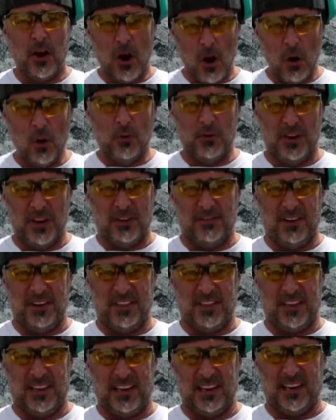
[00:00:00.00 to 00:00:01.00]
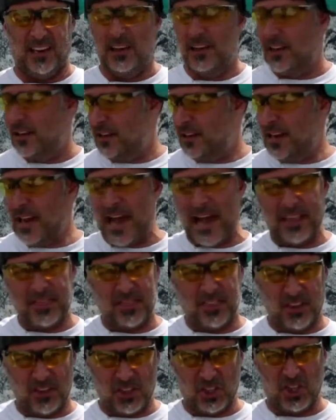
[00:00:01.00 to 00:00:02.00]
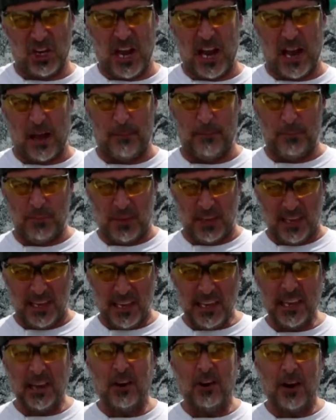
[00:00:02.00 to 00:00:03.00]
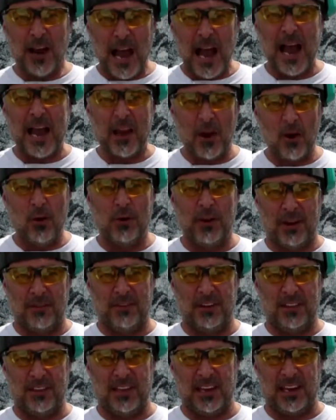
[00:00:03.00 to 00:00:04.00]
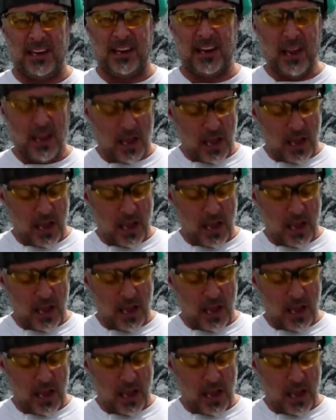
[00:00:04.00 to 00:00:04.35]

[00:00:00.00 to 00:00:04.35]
owned everything not the shop here I own everything